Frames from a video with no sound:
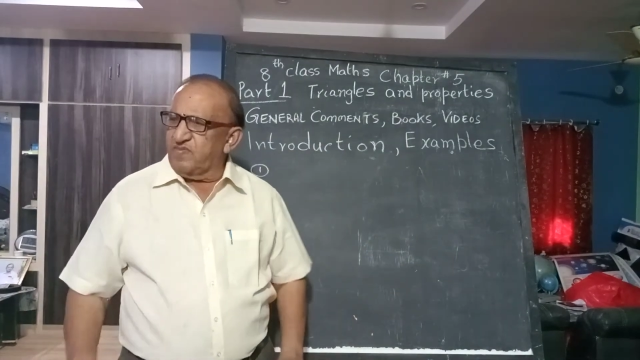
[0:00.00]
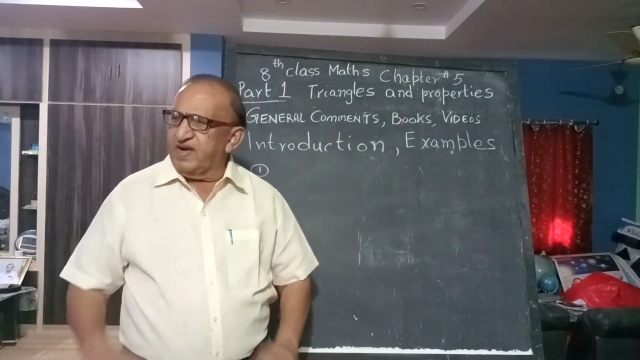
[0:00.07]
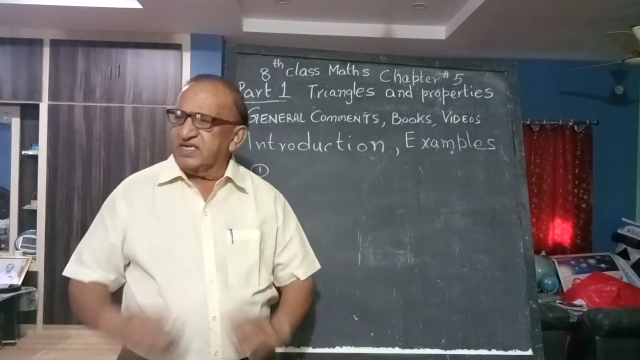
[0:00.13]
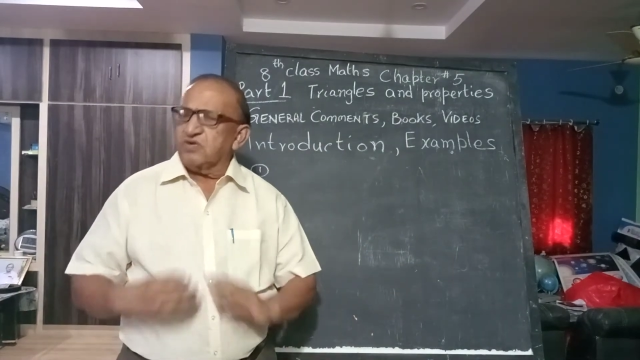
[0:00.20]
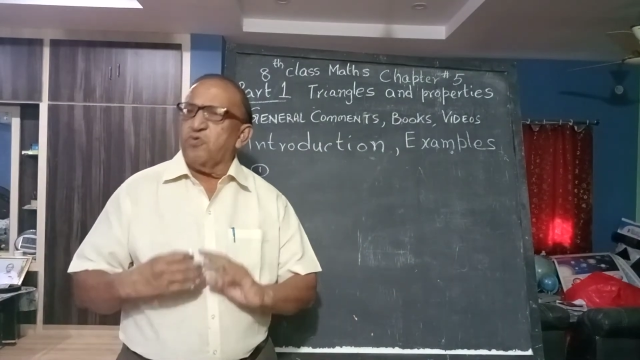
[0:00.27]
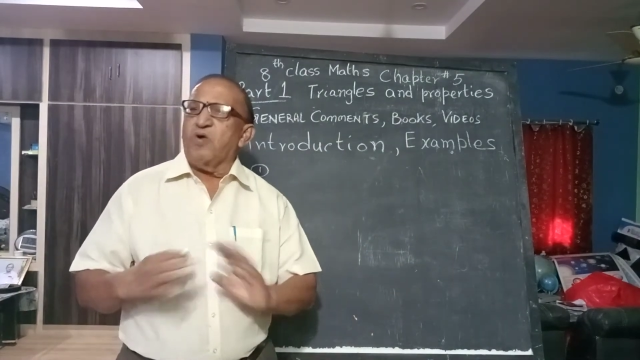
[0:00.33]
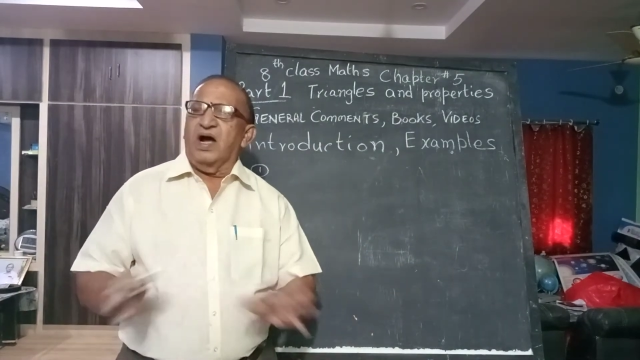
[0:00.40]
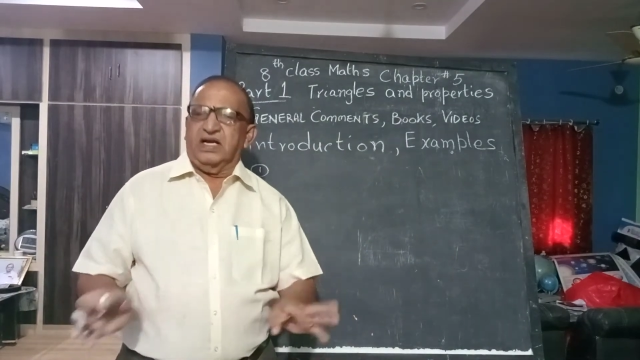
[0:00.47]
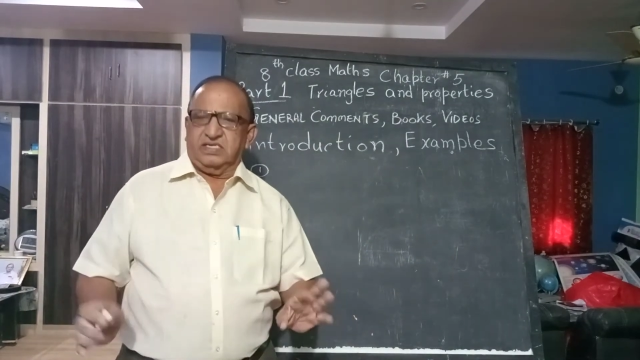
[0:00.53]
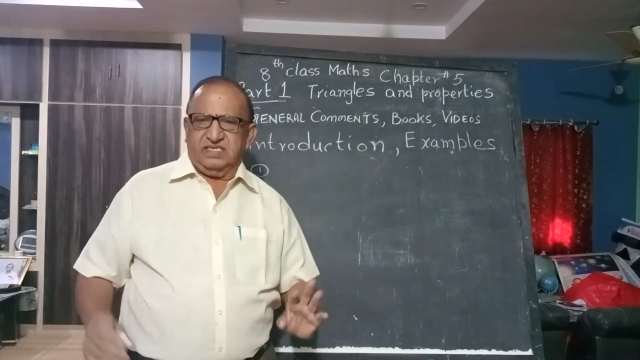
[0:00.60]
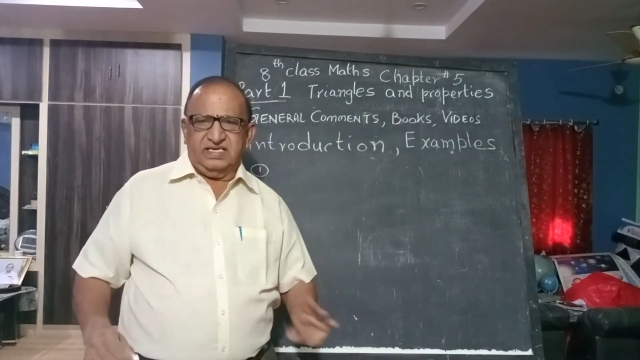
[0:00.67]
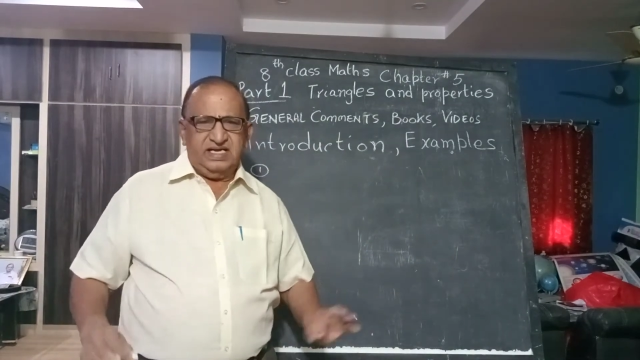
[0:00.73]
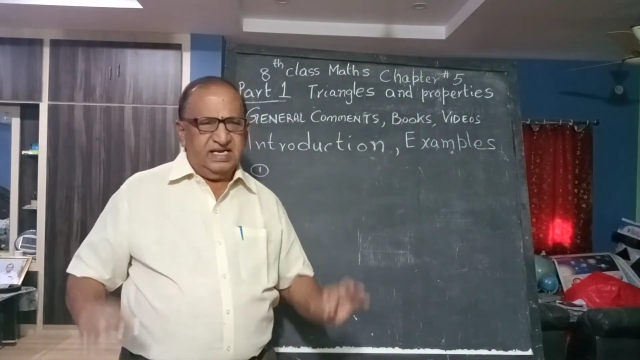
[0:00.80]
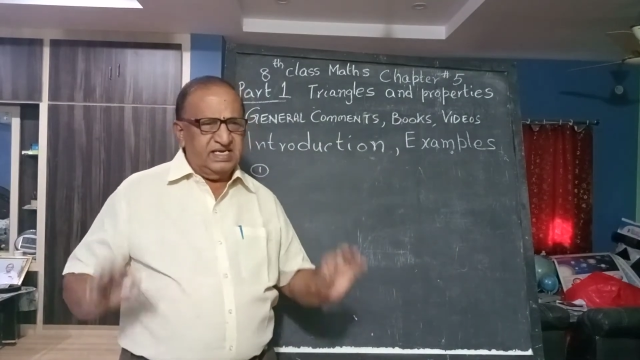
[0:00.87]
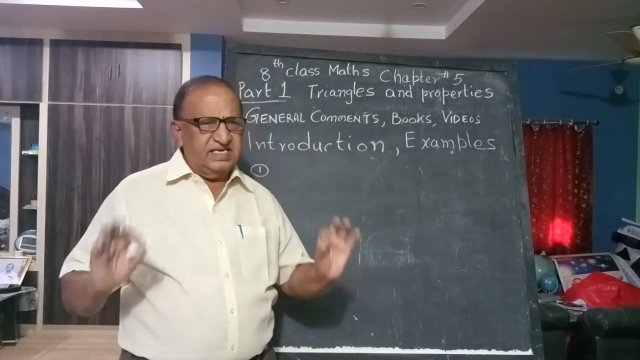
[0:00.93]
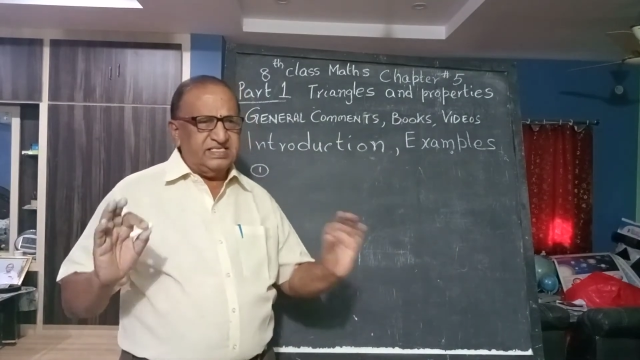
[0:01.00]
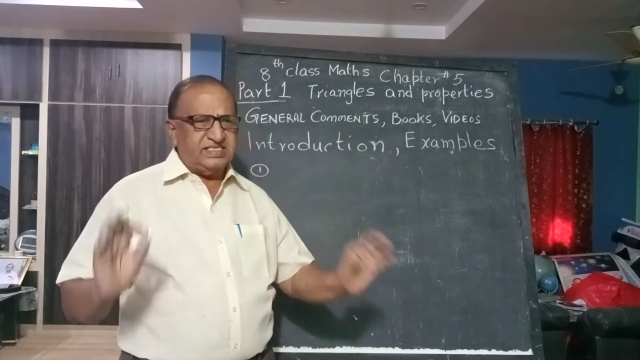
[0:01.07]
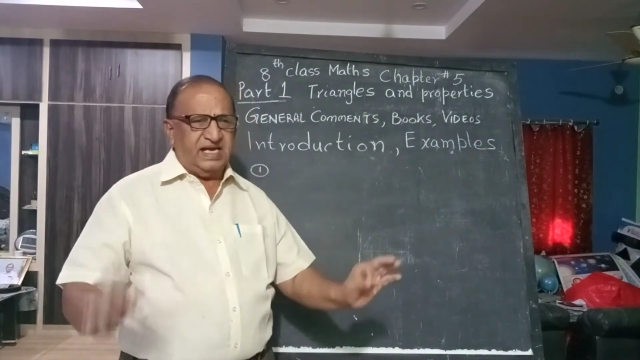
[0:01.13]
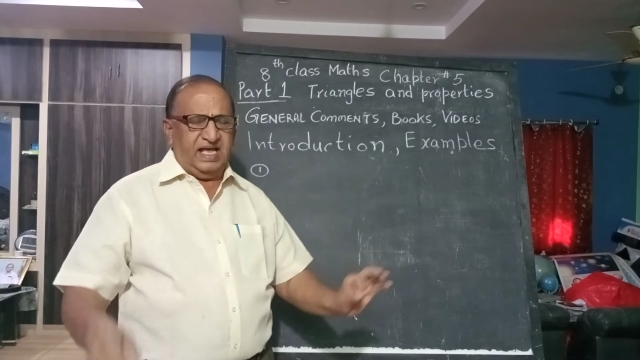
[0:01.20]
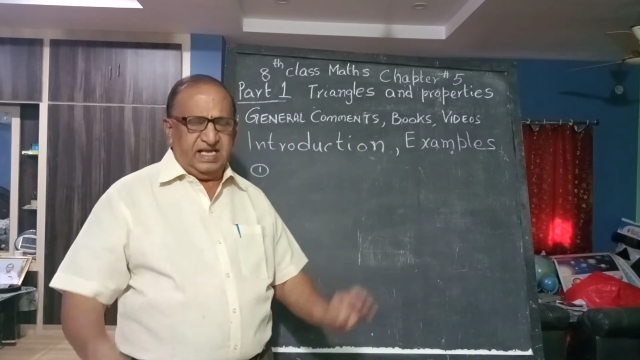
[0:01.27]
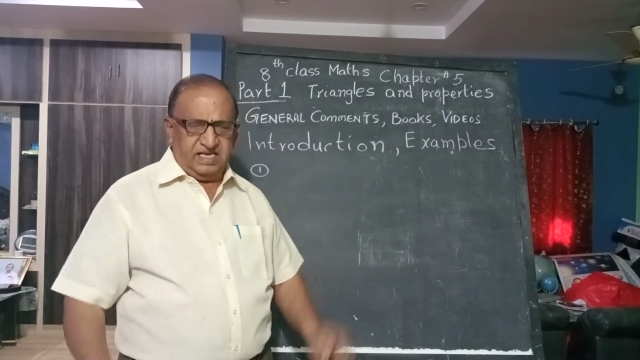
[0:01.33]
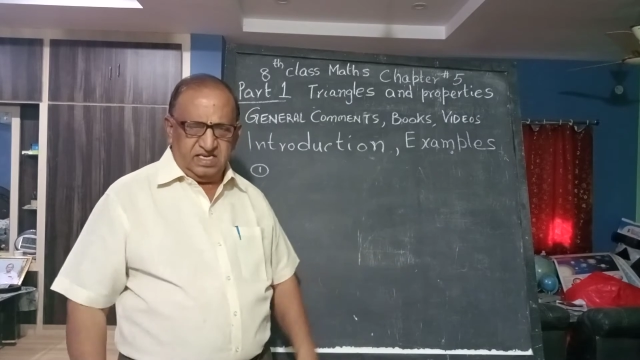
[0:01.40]
matter what, in any
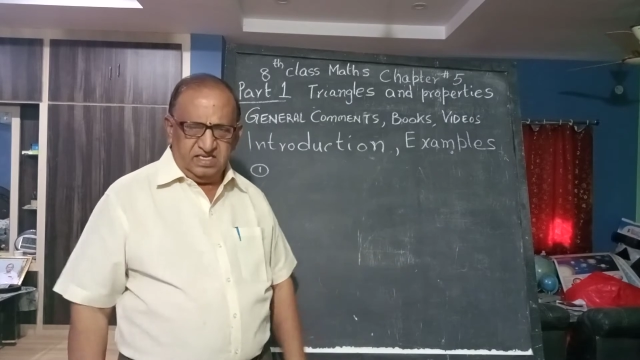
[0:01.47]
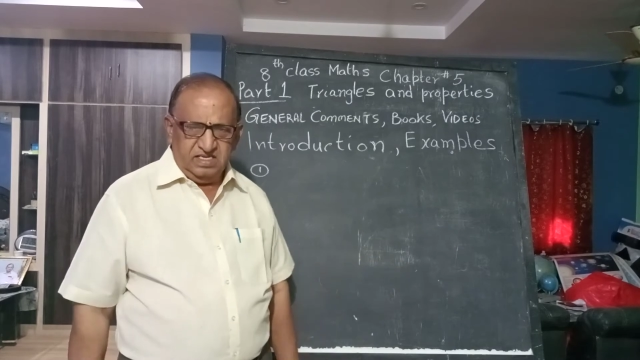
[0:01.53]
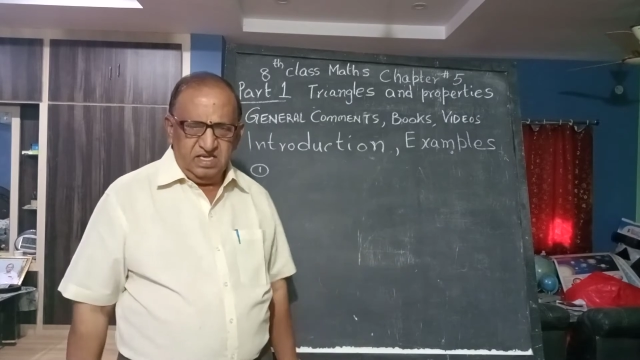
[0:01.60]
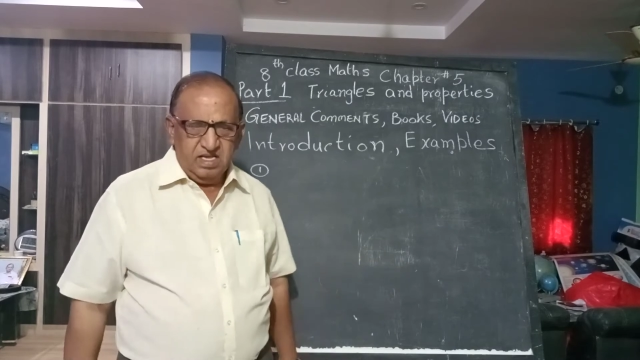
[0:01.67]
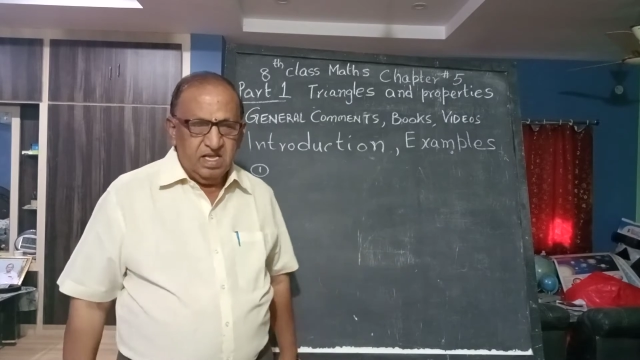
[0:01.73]
triangle,